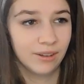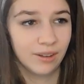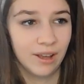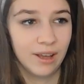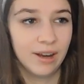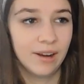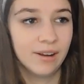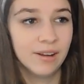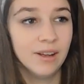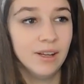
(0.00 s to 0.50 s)
to
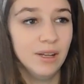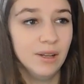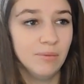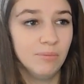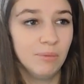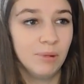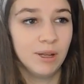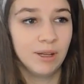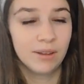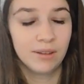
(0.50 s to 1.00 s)
like
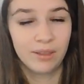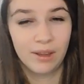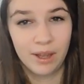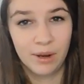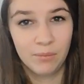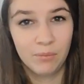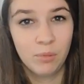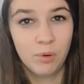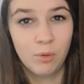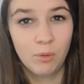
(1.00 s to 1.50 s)
being
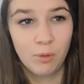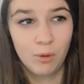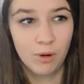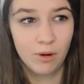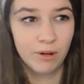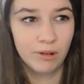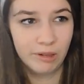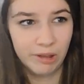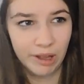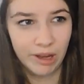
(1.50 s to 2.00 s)
like
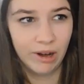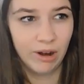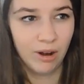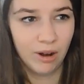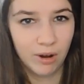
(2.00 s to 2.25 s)
poor in like